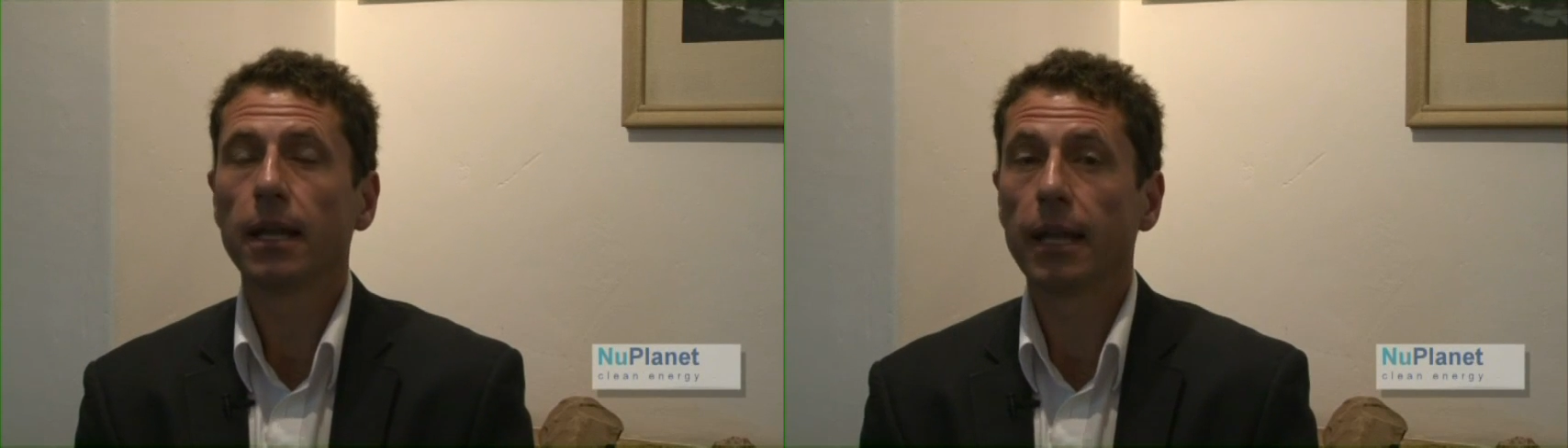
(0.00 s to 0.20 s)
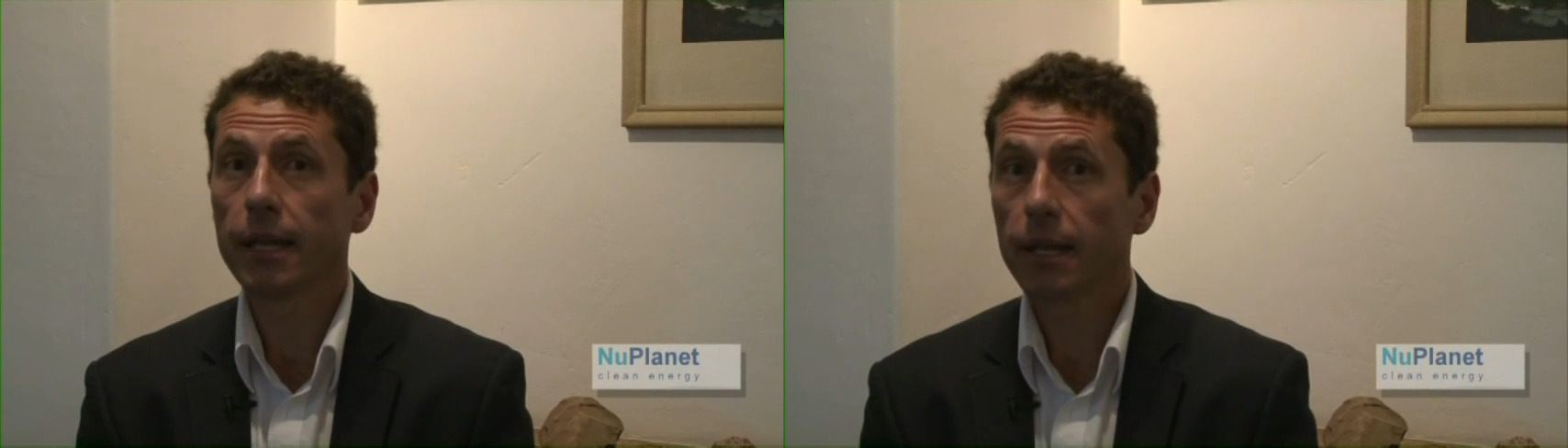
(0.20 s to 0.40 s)

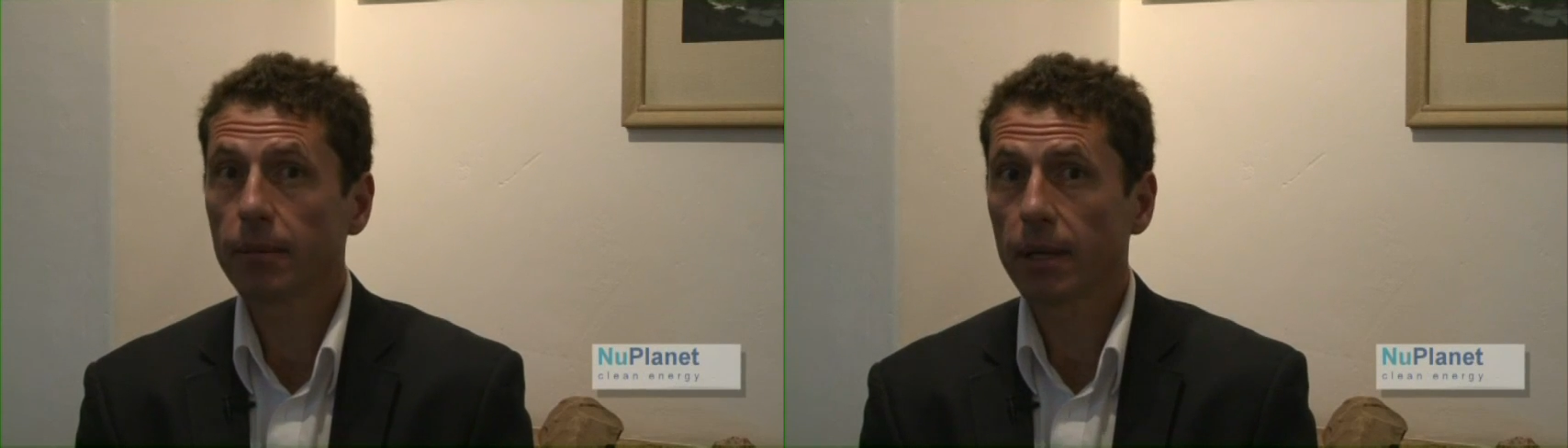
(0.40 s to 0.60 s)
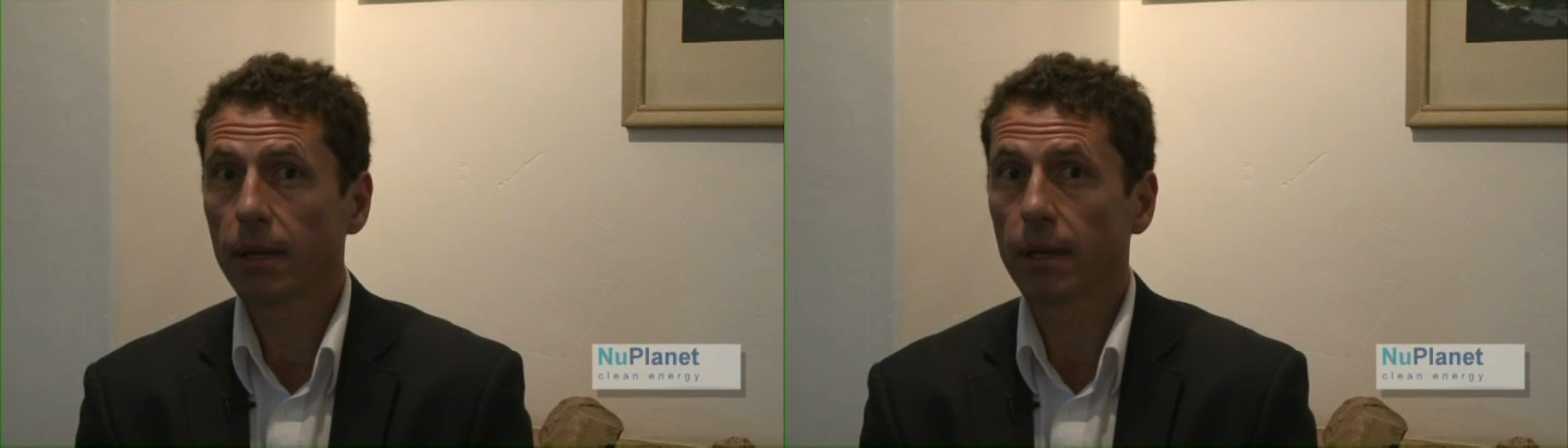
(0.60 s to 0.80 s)

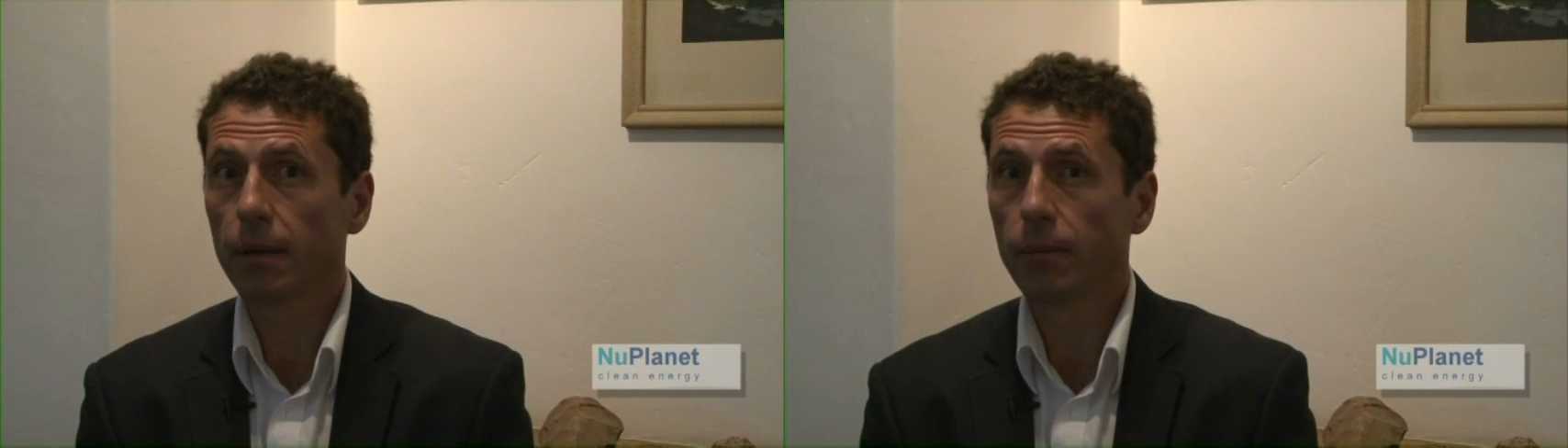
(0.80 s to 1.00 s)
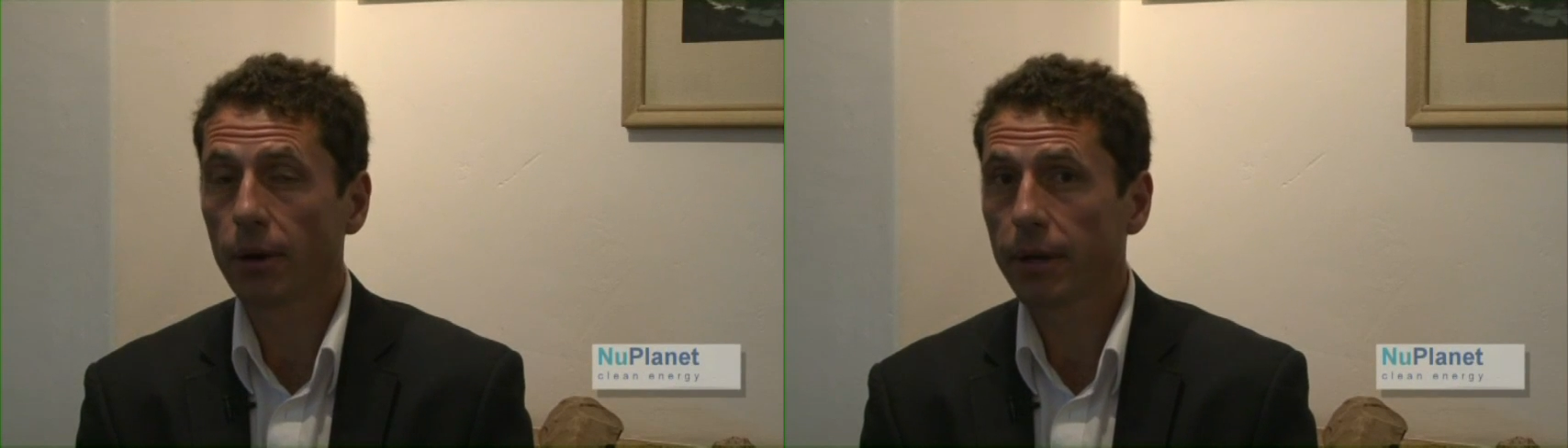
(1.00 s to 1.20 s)

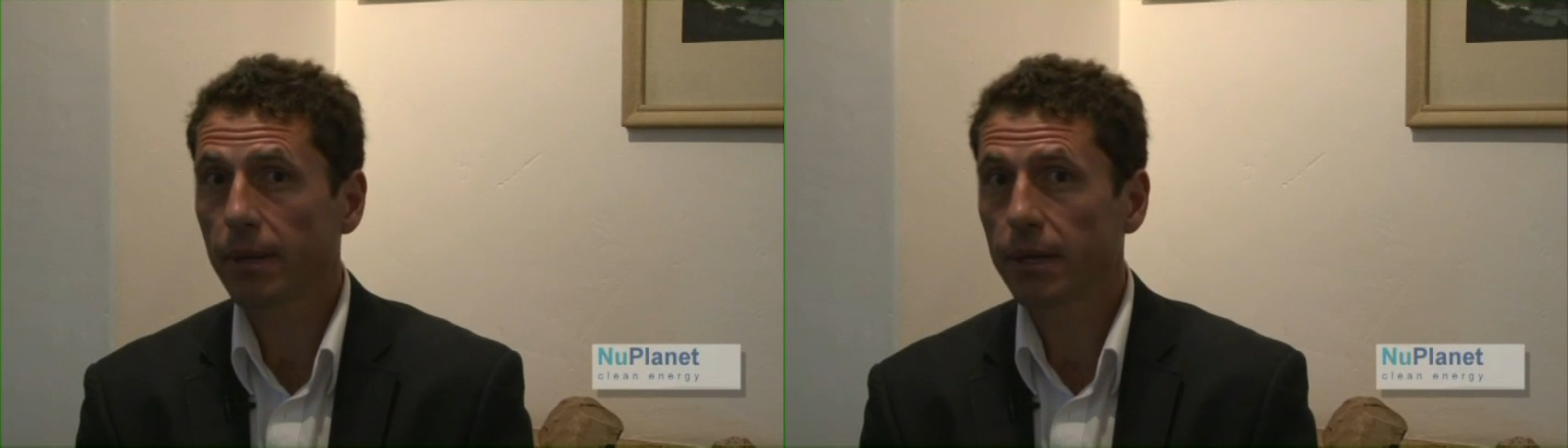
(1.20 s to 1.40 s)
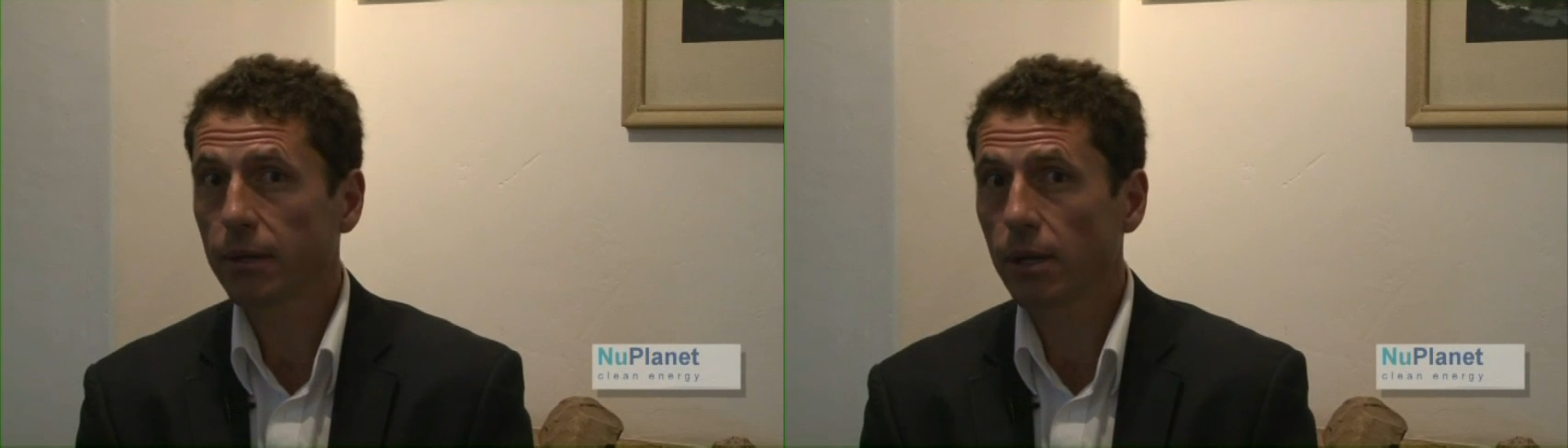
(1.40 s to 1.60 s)
borrowing
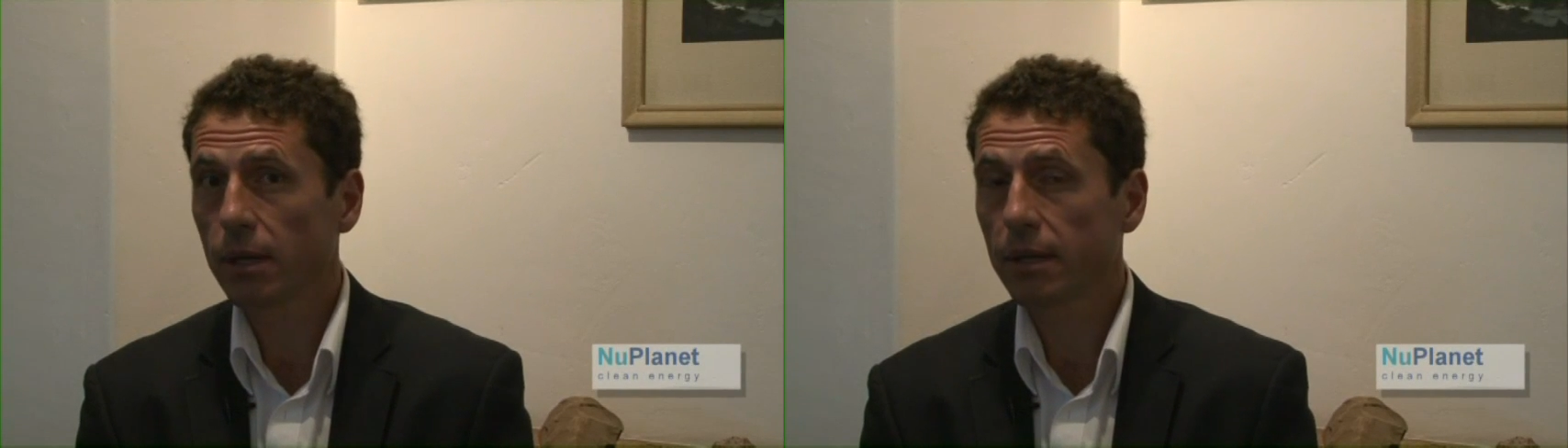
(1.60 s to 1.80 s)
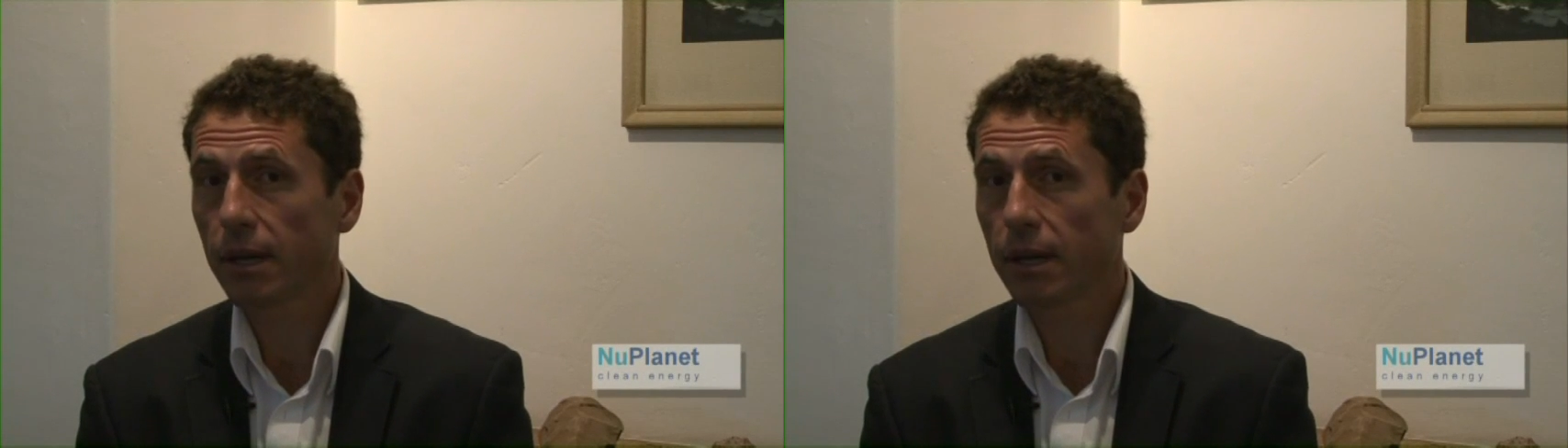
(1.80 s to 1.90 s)
money in your own